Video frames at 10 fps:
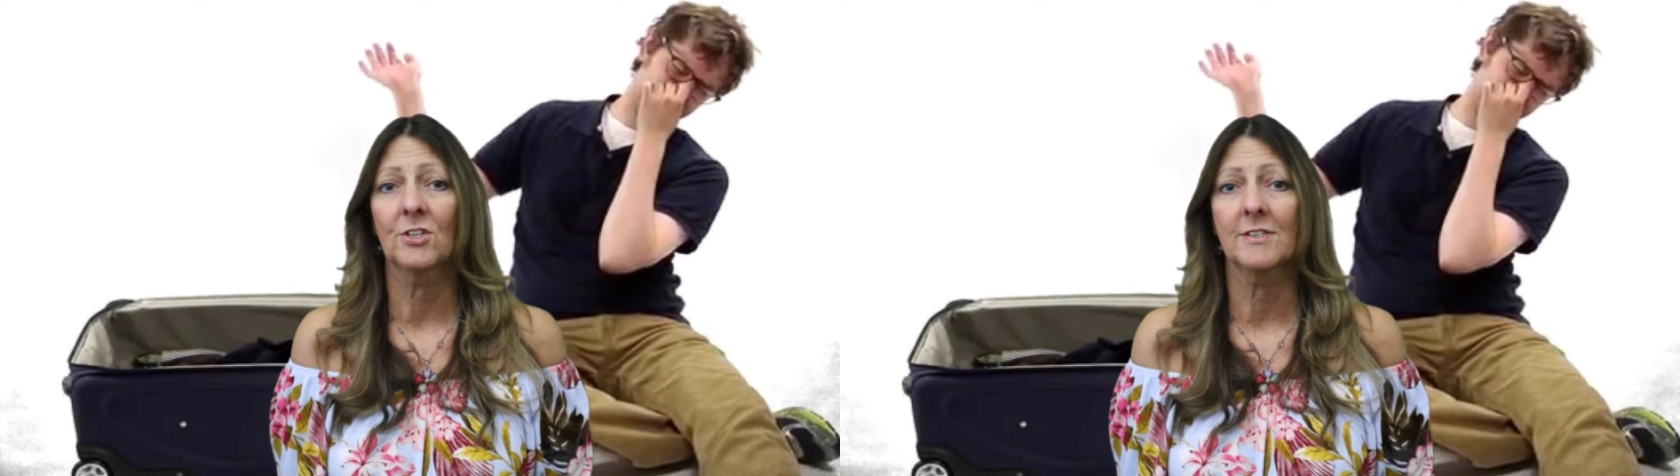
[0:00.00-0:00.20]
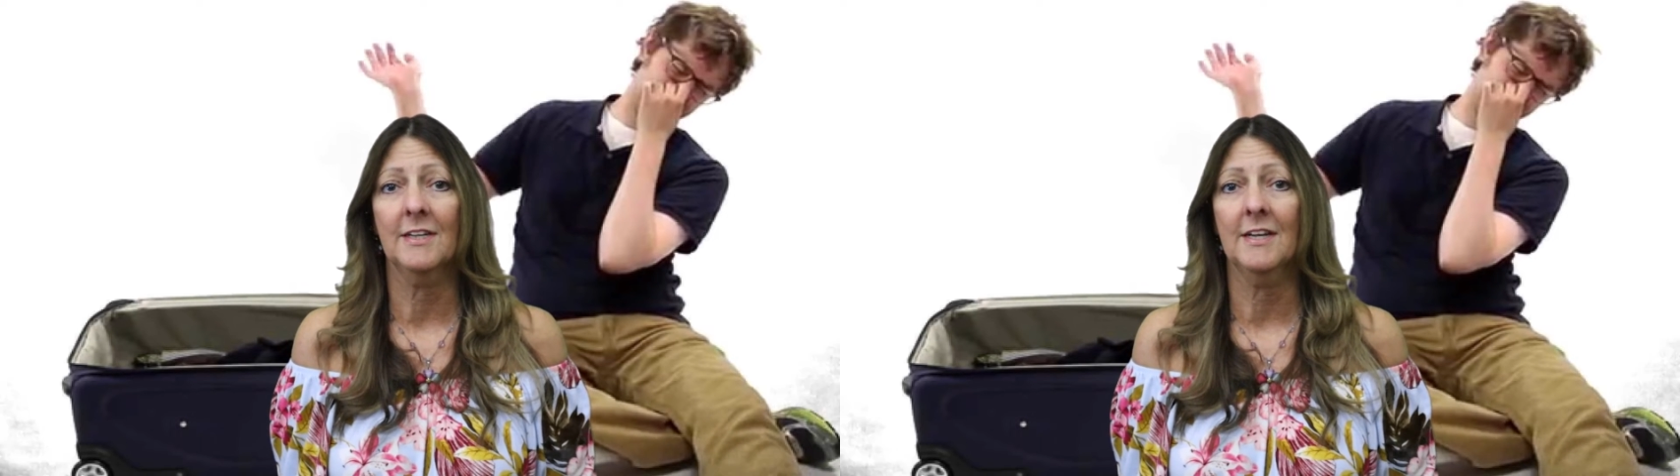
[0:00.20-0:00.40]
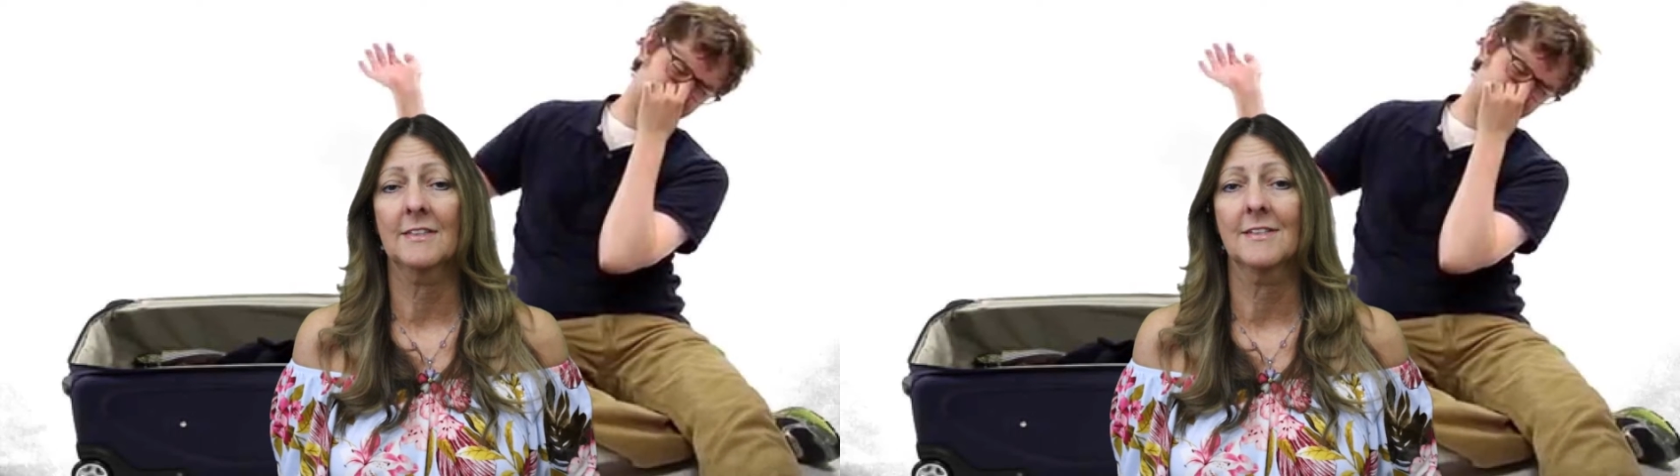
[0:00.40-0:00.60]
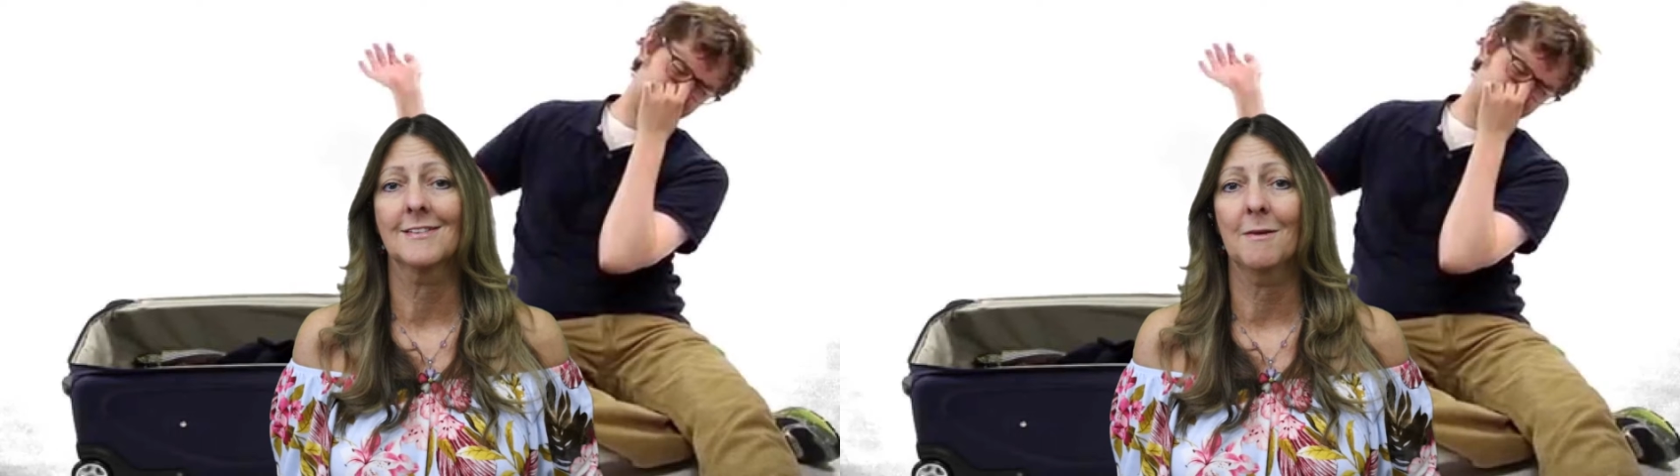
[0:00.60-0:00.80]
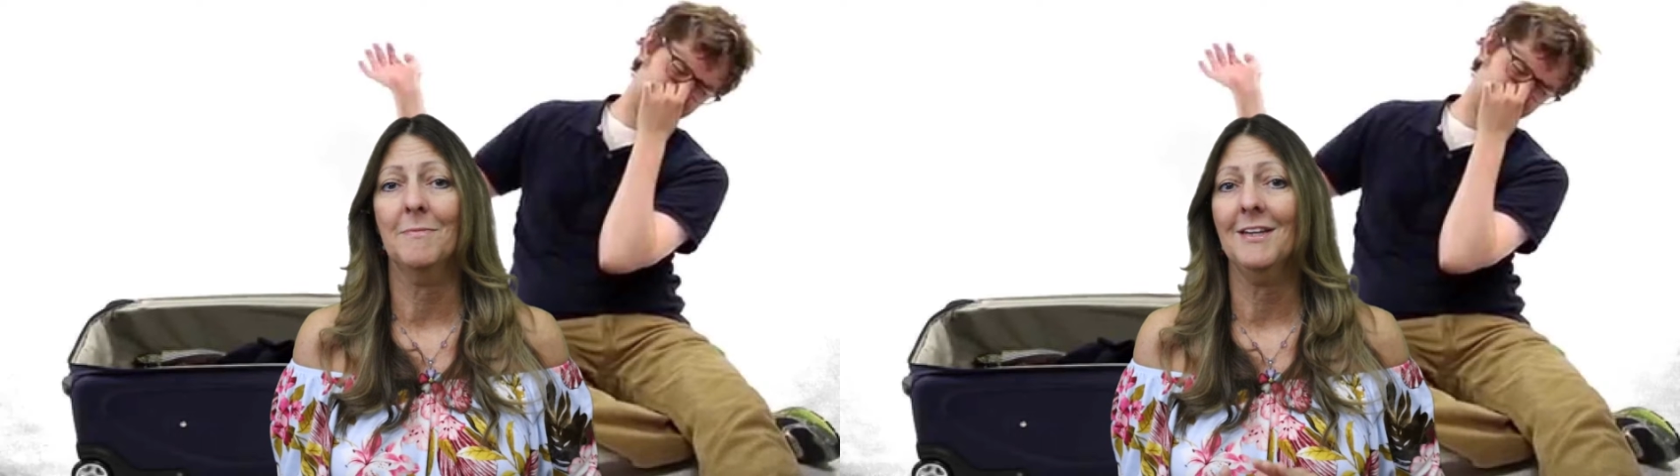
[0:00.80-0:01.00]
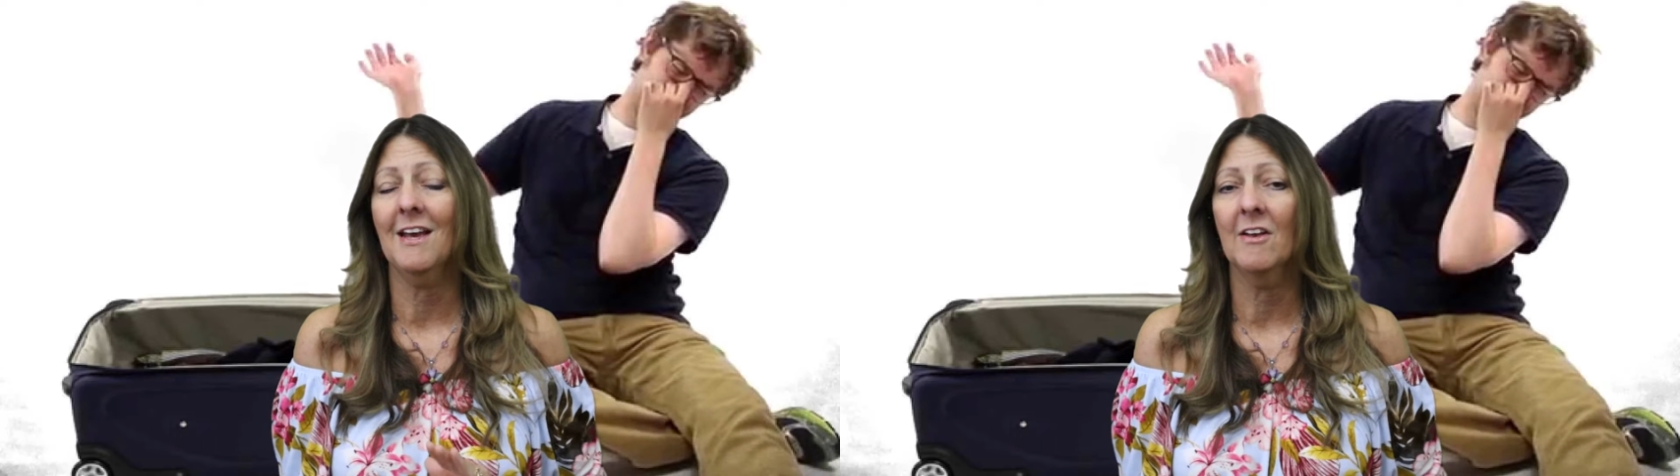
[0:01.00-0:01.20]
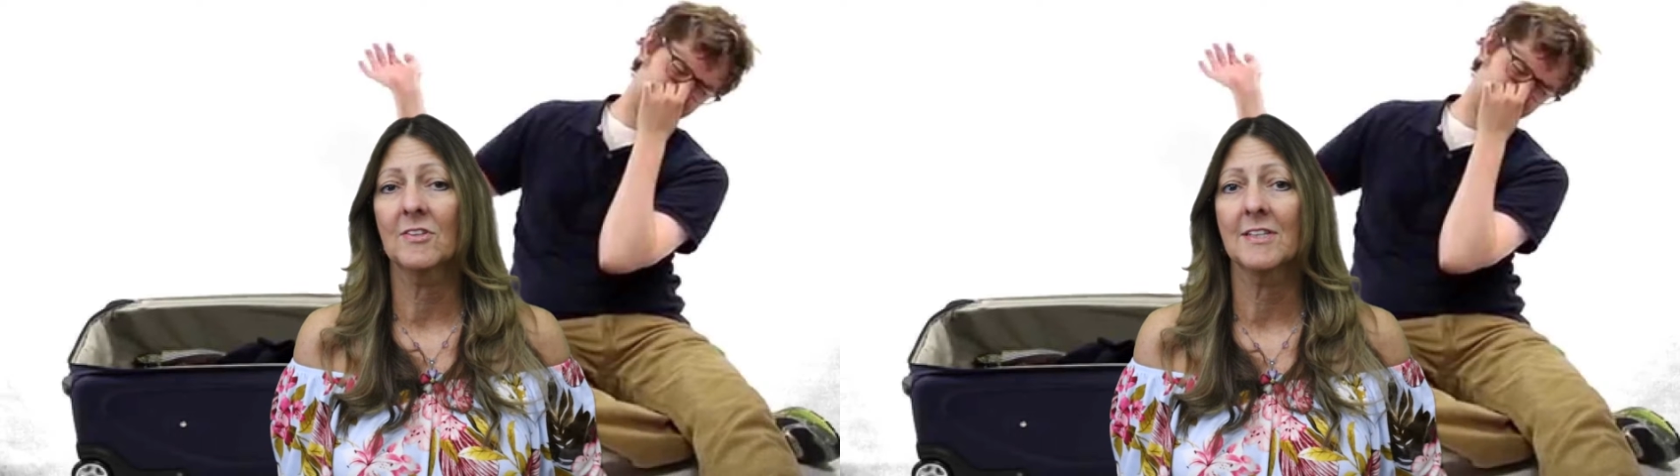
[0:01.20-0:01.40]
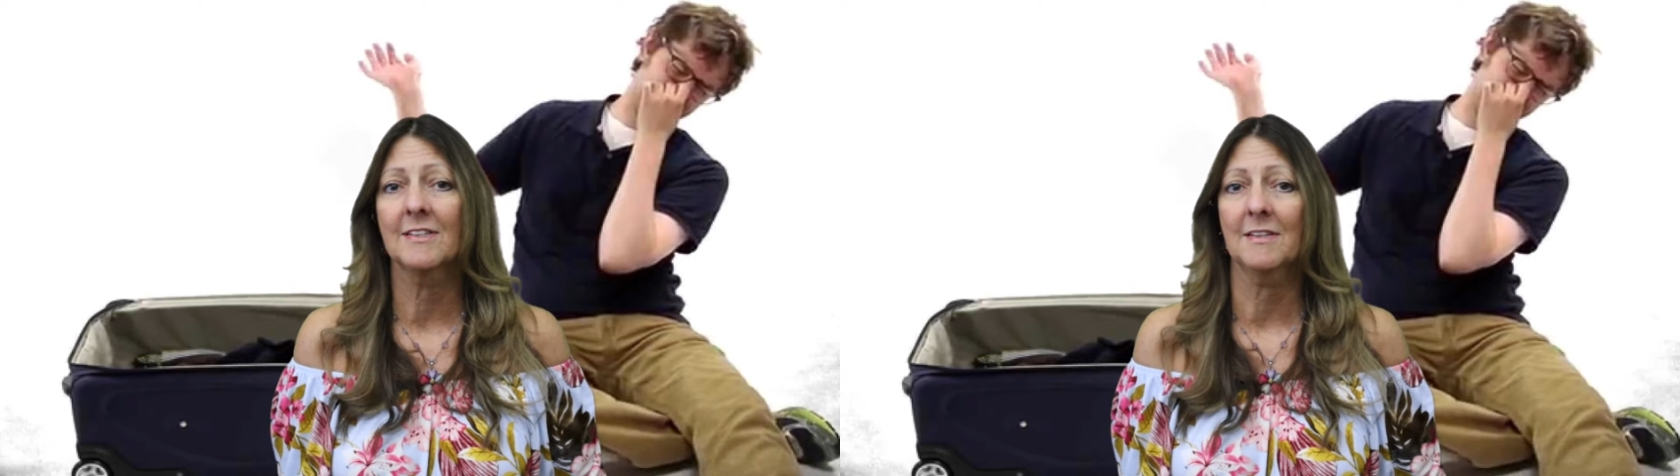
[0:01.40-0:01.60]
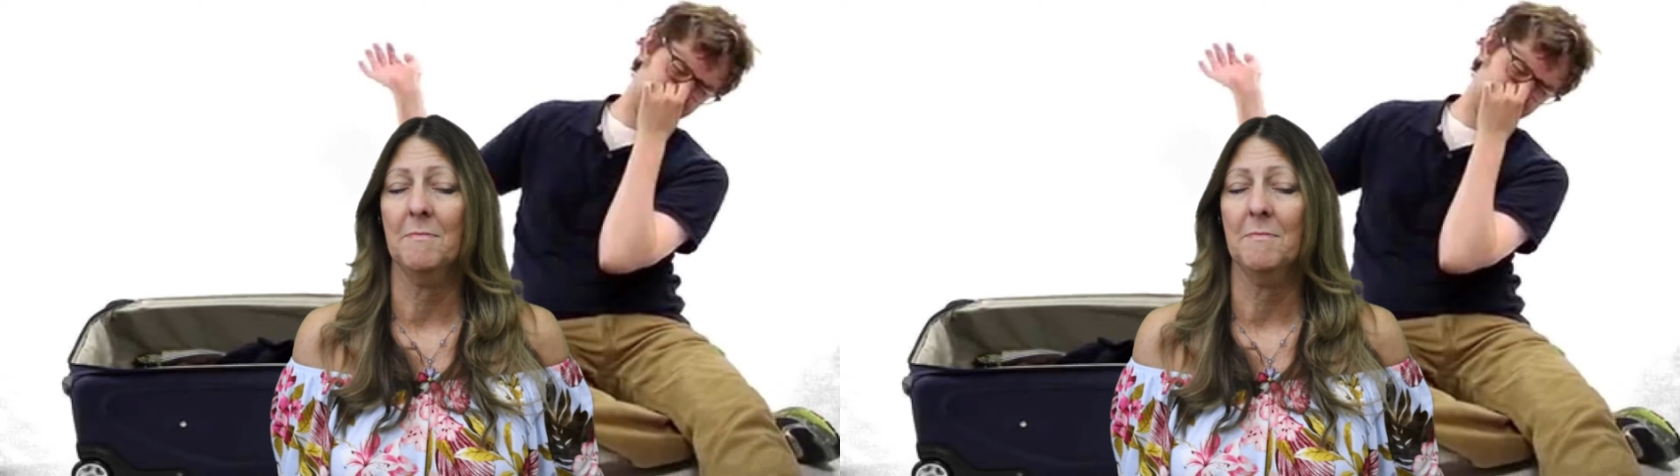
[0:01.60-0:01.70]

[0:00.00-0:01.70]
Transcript: is sitting next to somebody else's,